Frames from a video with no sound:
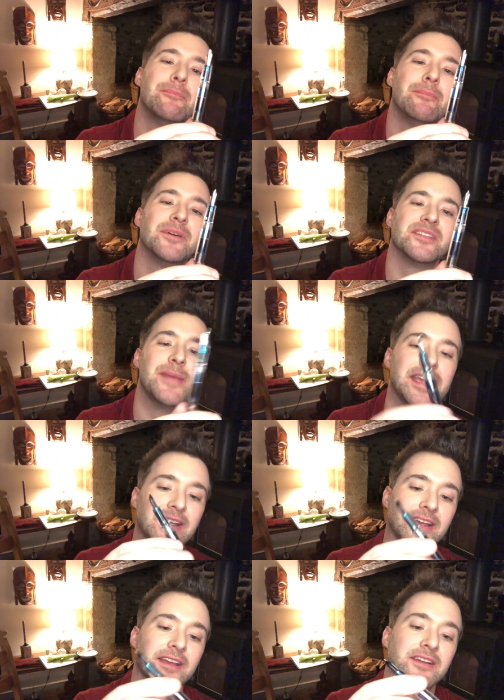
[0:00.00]
put some
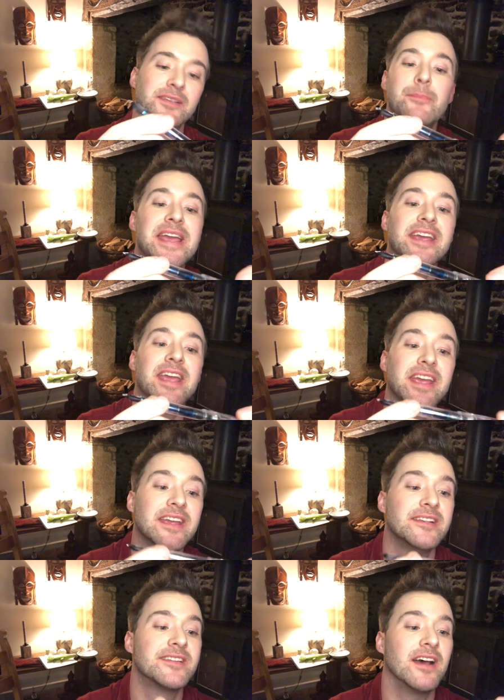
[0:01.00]
ink, some pink ink
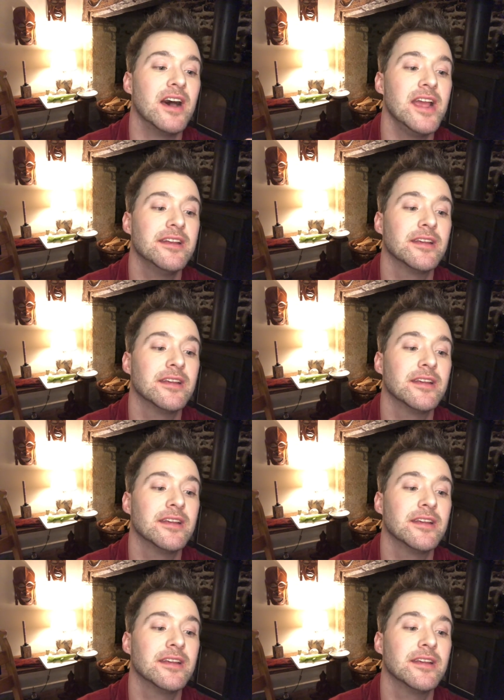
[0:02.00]
inside,